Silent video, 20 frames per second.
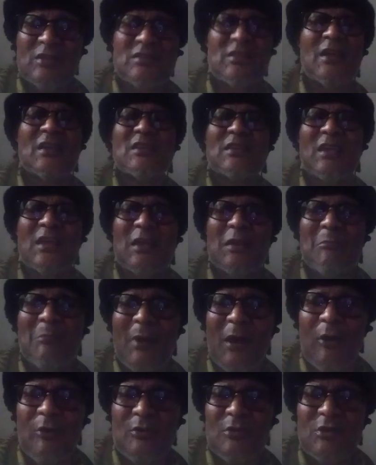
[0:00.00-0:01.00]
They came
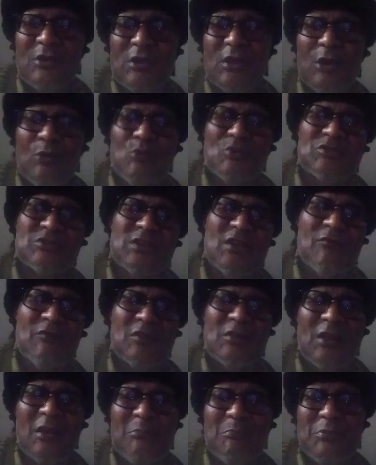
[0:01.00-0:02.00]
out and was
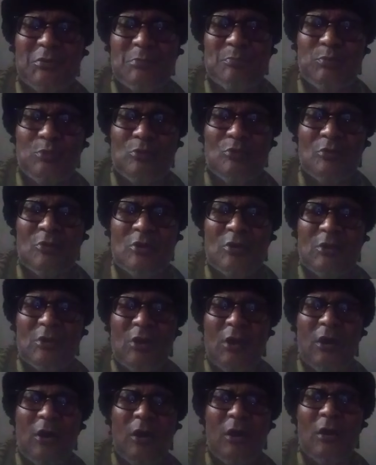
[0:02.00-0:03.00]
giving their people
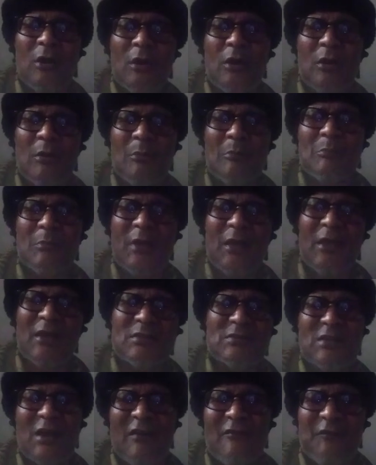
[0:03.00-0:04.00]

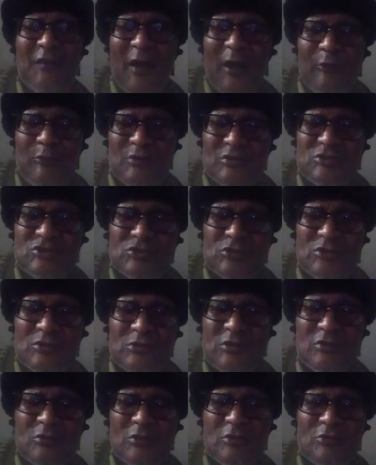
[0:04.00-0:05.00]
antivirus,
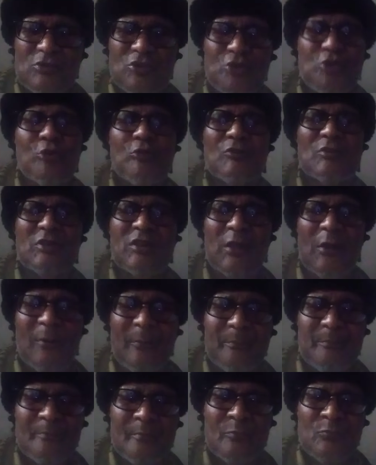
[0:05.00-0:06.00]
curing them,
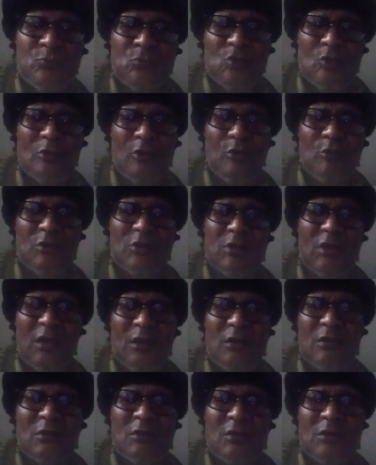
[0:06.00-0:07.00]

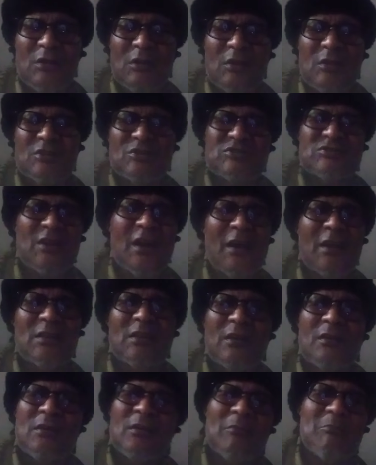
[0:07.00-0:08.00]
okay?
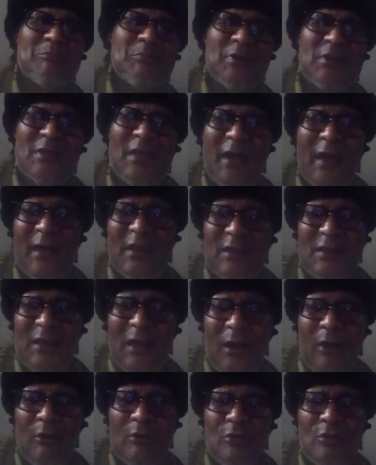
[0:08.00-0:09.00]
China been had it
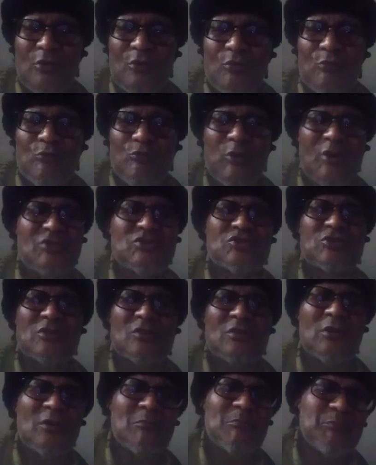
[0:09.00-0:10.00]
out.
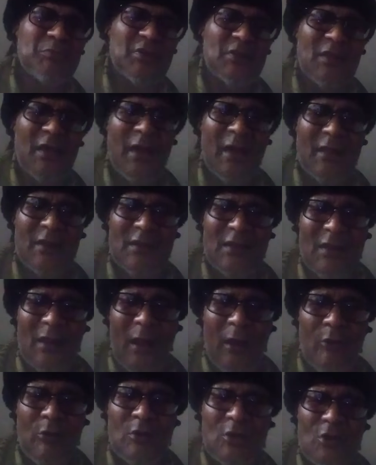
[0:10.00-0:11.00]
Russia been had it
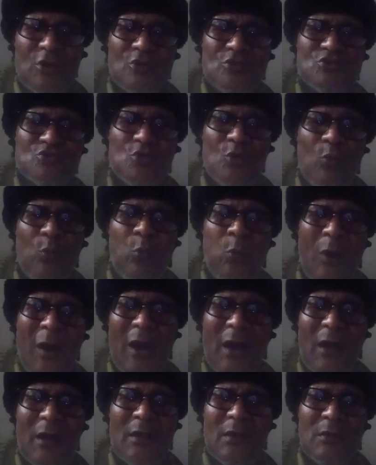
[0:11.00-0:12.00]
out. So
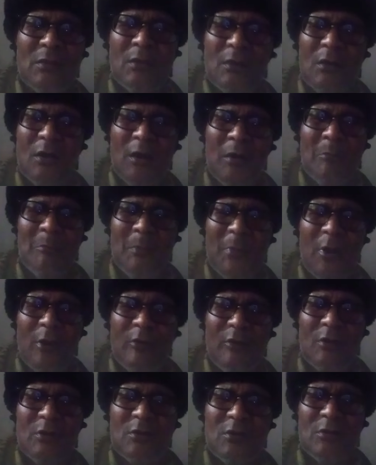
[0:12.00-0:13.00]
why
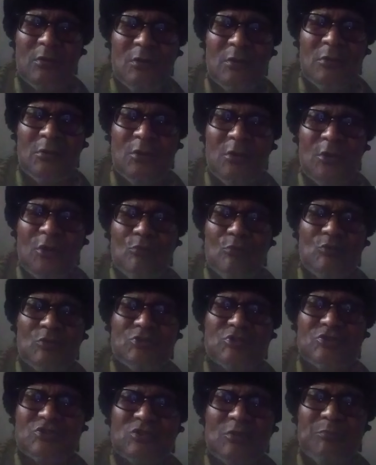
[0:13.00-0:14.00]
America,
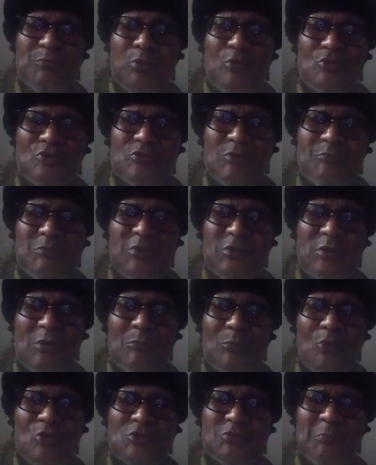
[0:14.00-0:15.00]
which is supposed to be the
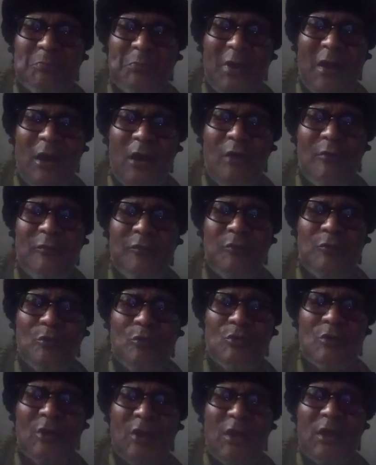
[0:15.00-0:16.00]
most
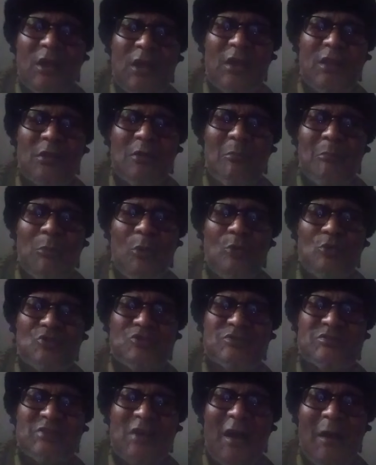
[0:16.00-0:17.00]
powerful and the
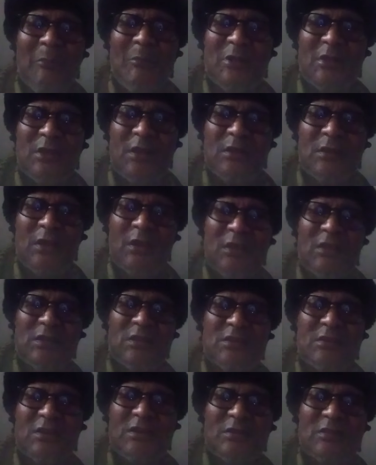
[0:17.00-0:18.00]
most dominant
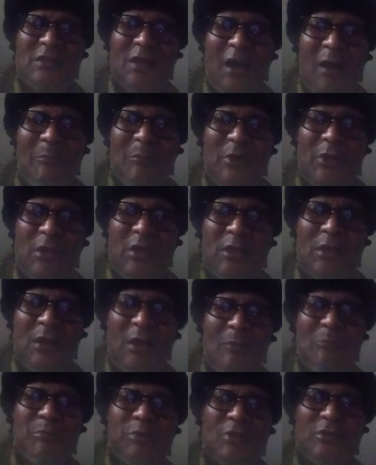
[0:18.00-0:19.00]
economic,
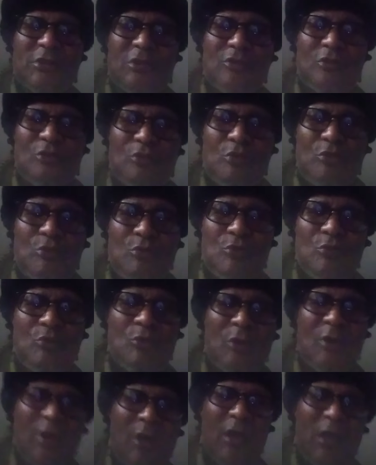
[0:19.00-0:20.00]
political,